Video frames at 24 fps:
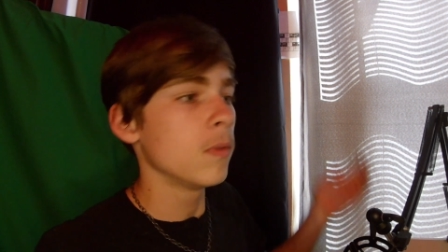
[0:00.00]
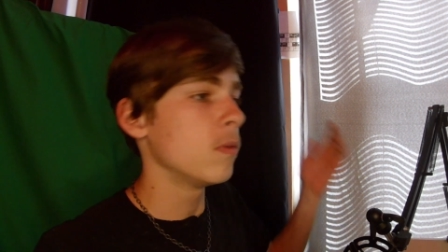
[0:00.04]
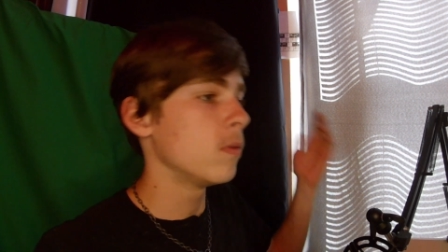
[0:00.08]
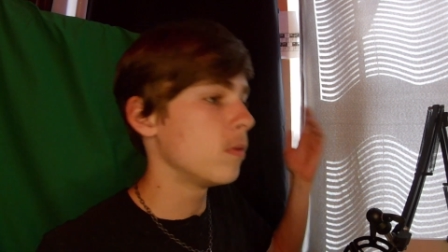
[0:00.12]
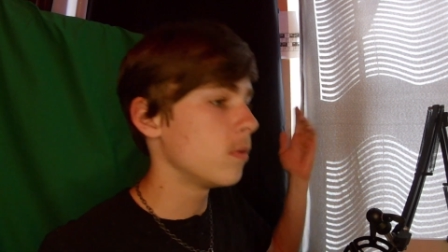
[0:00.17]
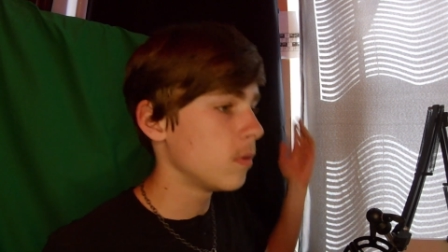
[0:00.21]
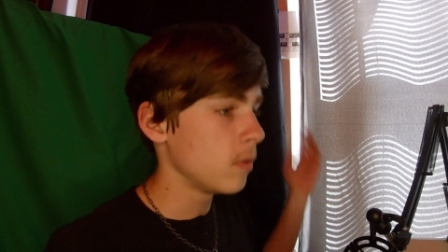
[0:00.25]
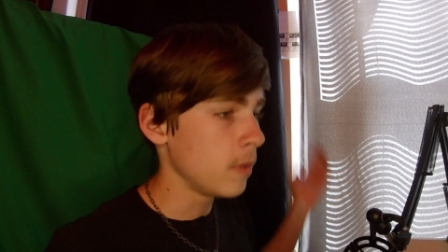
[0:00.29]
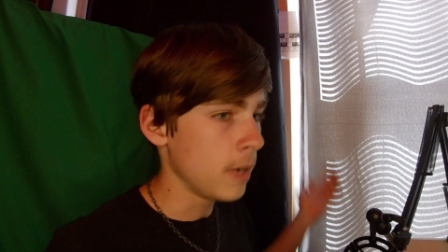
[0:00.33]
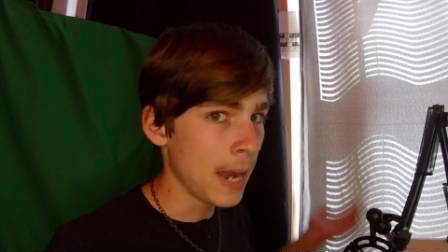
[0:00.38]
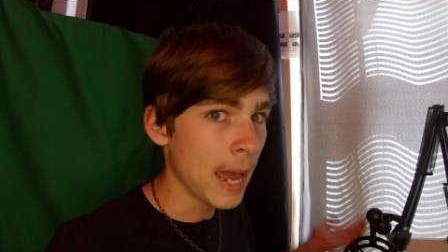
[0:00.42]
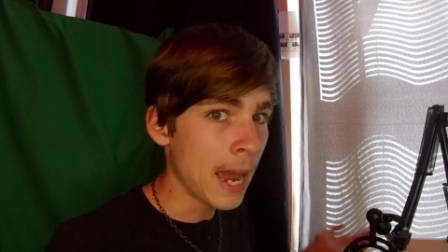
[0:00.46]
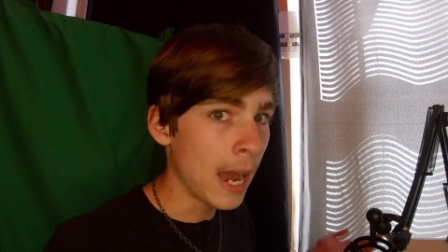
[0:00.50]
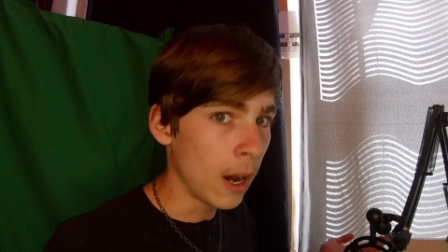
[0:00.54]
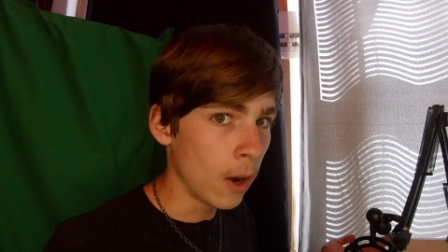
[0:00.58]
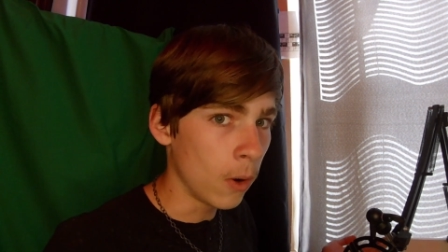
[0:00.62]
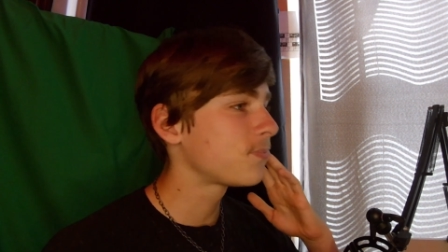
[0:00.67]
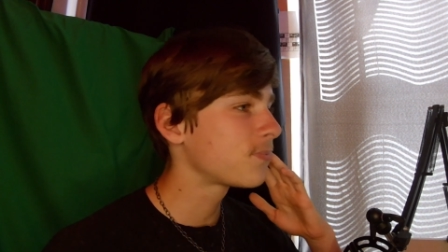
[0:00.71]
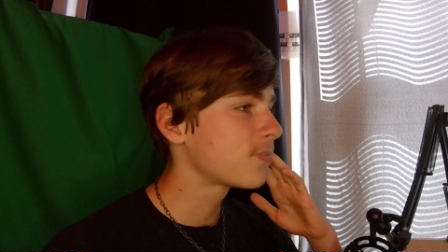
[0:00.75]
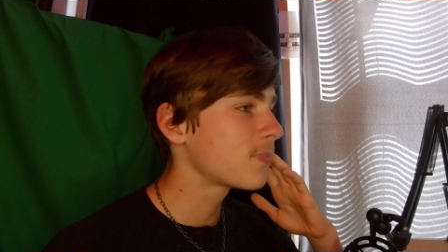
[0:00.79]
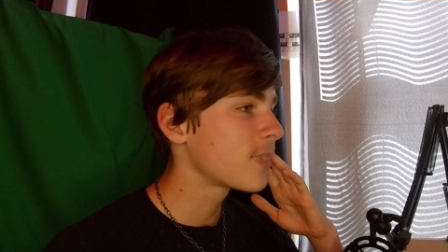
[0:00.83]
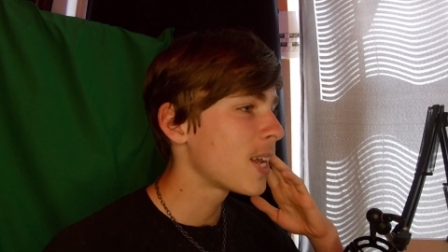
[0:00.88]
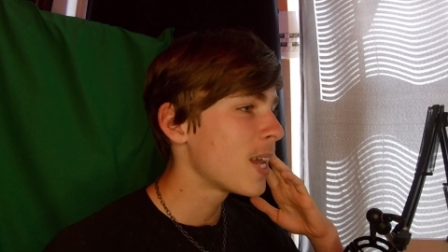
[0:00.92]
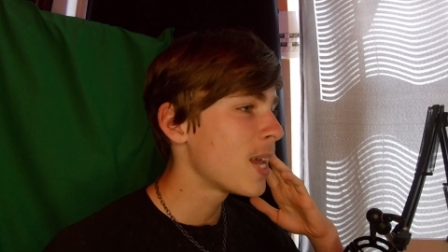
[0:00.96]

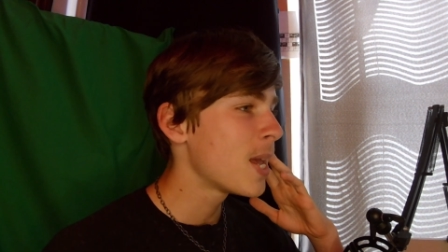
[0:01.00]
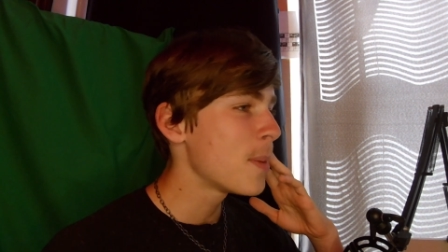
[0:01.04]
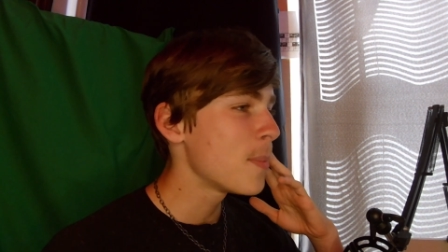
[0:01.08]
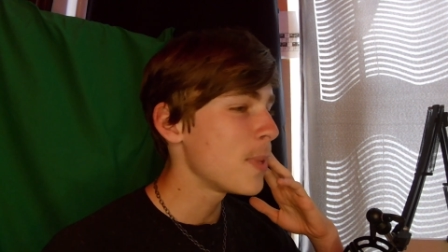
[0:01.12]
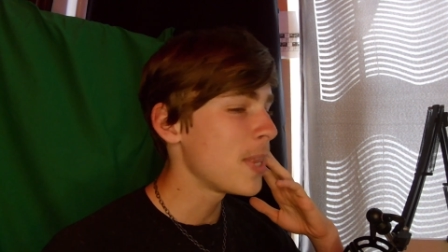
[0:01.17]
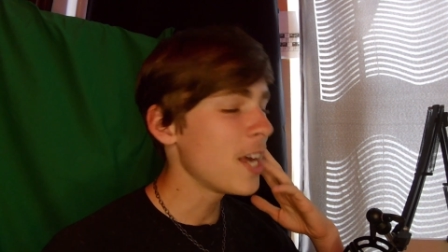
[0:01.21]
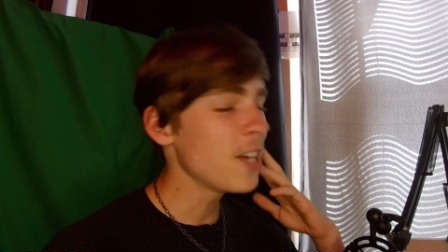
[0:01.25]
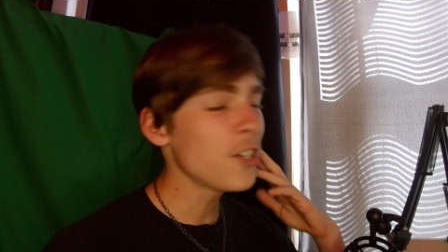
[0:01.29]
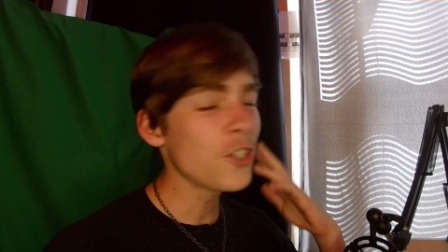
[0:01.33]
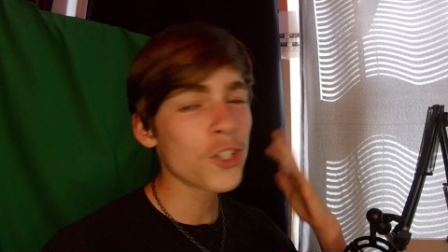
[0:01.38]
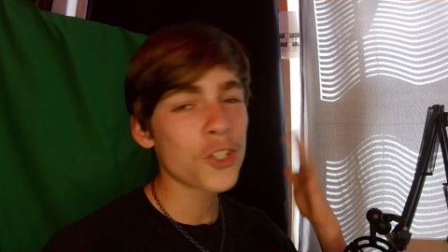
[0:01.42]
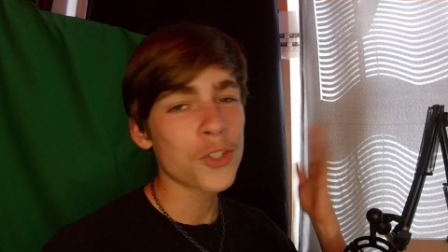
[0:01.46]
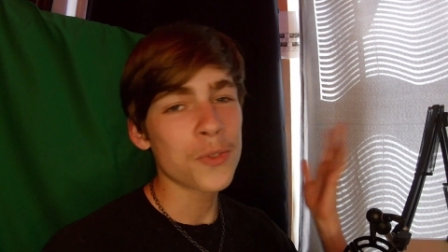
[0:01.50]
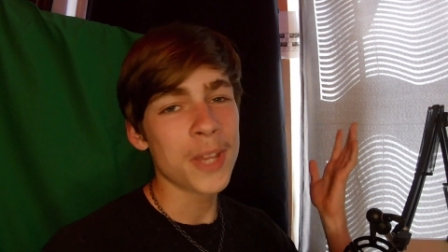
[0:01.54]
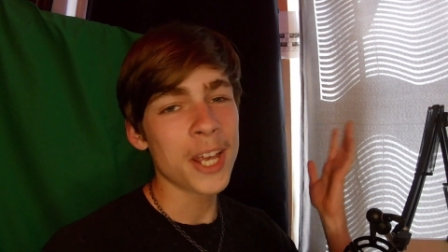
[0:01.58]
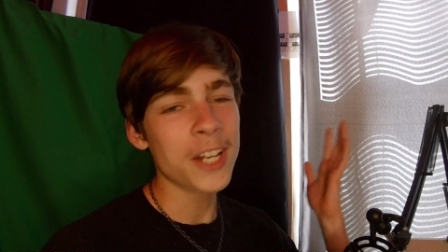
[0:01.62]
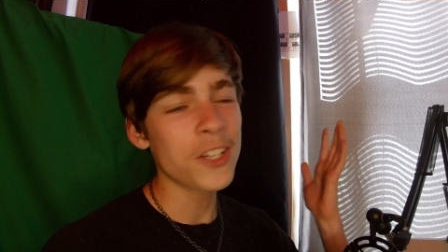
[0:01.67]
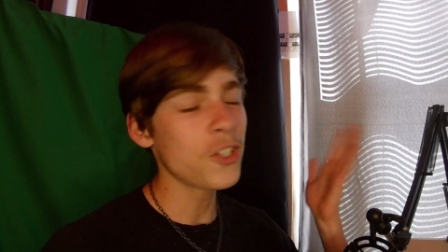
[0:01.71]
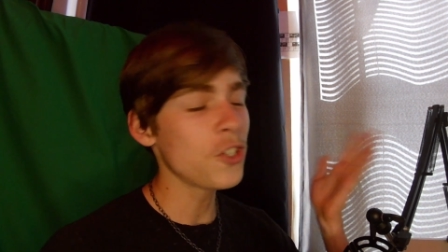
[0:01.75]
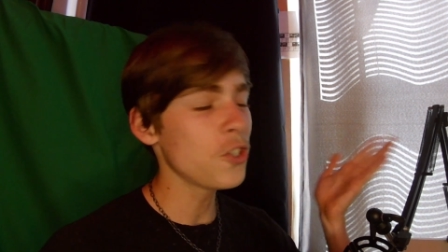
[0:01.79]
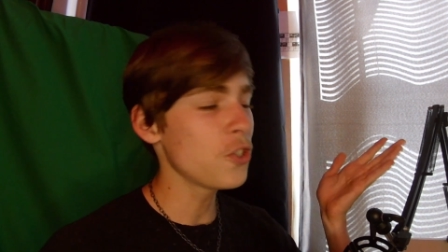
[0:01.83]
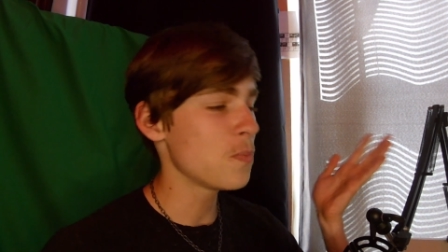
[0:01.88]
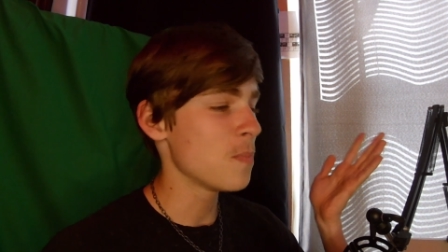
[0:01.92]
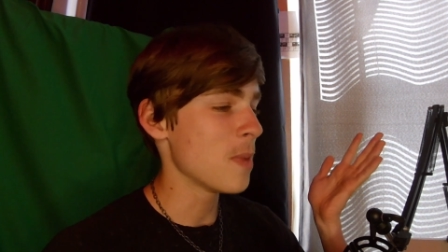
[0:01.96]
now. But that's just
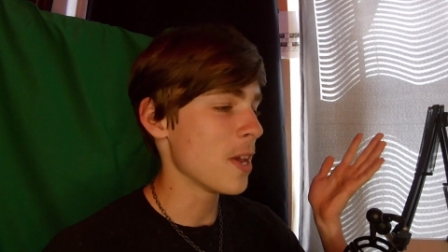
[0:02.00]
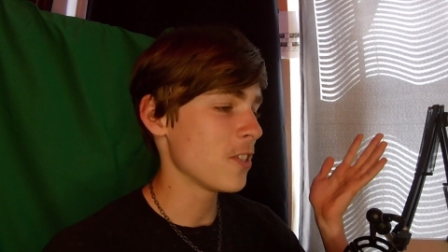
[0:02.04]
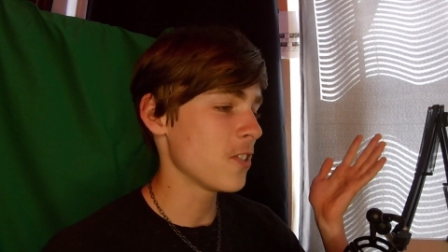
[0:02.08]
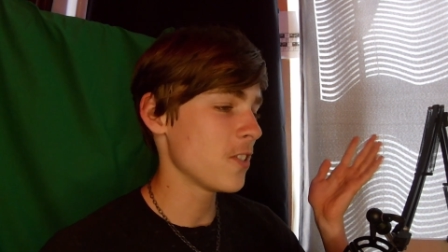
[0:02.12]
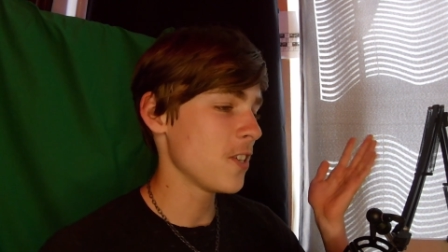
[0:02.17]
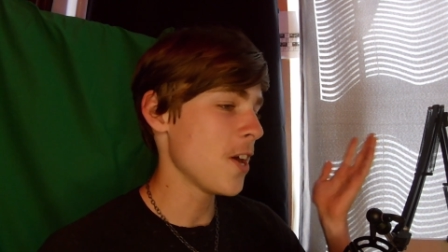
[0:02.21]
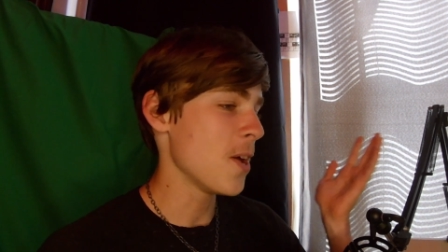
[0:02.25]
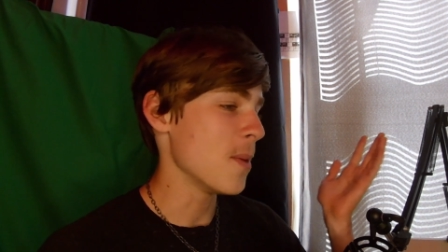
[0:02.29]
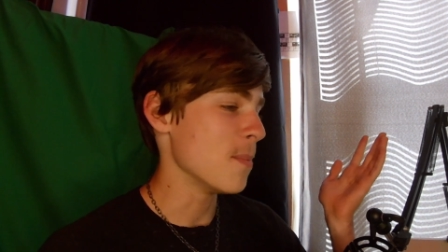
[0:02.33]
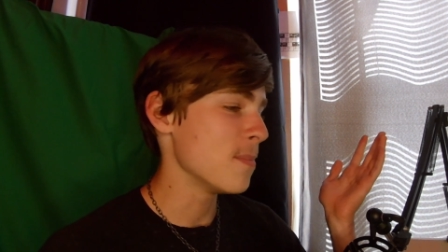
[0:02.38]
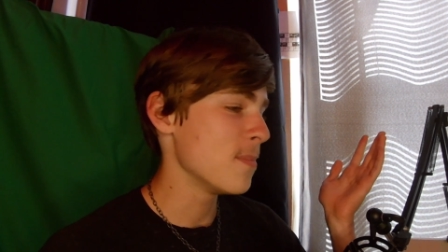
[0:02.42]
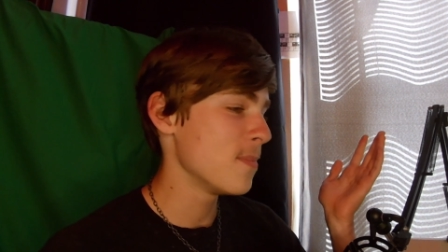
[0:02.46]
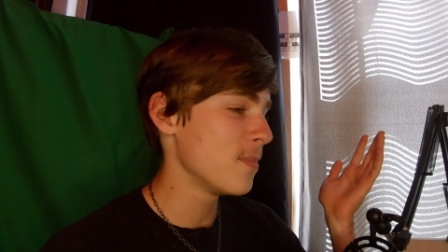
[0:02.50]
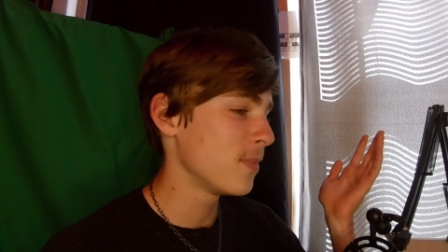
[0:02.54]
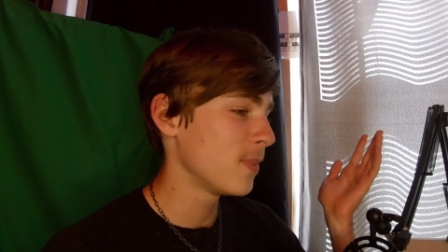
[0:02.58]
that's just messed up.